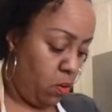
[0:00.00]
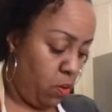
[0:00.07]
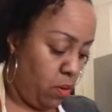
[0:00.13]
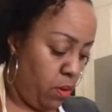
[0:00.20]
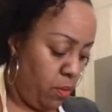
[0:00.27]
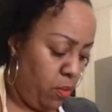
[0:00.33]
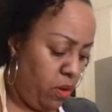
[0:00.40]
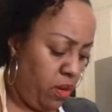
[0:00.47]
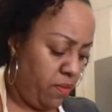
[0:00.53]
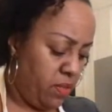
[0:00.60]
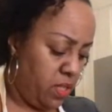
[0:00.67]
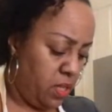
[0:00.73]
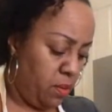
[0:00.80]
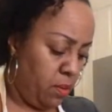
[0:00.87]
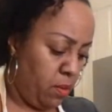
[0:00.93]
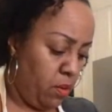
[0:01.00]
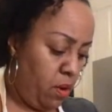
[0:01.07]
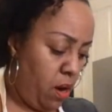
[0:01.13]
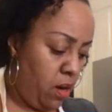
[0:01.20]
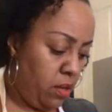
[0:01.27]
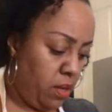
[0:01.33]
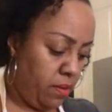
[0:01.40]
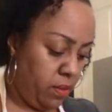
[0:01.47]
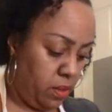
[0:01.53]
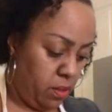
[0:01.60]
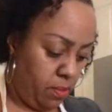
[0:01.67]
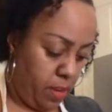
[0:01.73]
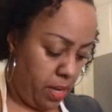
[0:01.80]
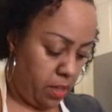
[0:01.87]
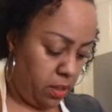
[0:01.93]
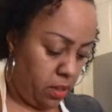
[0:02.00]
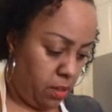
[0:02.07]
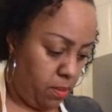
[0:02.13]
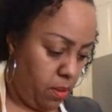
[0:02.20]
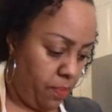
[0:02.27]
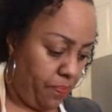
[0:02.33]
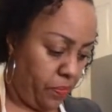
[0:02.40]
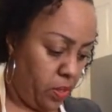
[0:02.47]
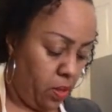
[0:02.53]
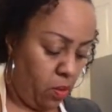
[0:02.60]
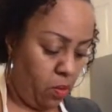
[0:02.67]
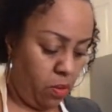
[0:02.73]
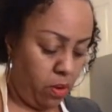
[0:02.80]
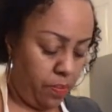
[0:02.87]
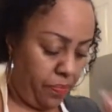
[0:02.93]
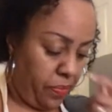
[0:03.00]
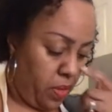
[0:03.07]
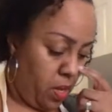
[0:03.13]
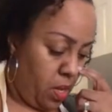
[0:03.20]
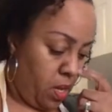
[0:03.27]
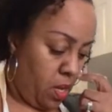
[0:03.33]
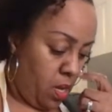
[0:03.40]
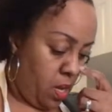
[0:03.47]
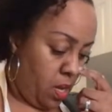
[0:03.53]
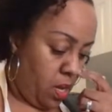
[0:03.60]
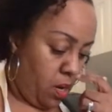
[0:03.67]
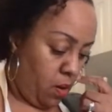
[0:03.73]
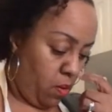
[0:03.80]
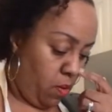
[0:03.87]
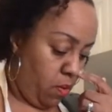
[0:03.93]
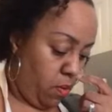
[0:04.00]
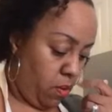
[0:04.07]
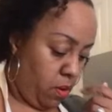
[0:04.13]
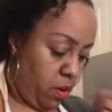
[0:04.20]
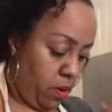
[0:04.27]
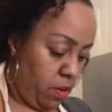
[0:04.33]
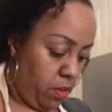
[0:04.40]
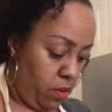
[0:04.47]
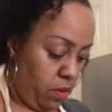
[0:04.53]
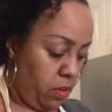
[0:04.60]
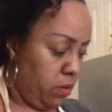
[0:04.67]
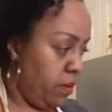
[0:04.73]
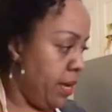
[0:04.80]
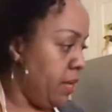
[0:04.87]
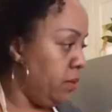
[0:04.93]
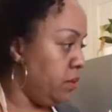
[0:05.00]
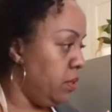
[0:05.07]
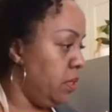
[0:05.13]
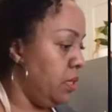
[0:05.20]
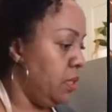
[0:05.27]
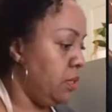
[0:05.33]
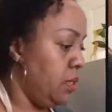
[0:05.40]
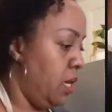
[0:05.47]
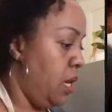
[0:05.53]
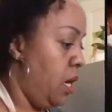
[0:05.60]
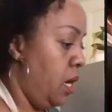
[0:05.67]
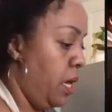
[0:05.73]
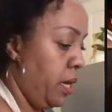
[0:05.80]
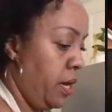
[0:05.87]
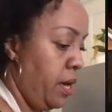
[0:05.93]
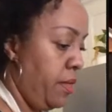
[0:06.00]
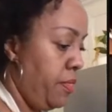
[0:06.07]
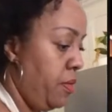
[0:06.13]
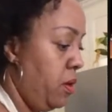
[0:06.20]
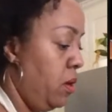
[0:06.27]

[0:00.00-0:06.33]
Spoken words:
We hardly ever see pints anymore in a quart. In a quart, 32 ounces, like I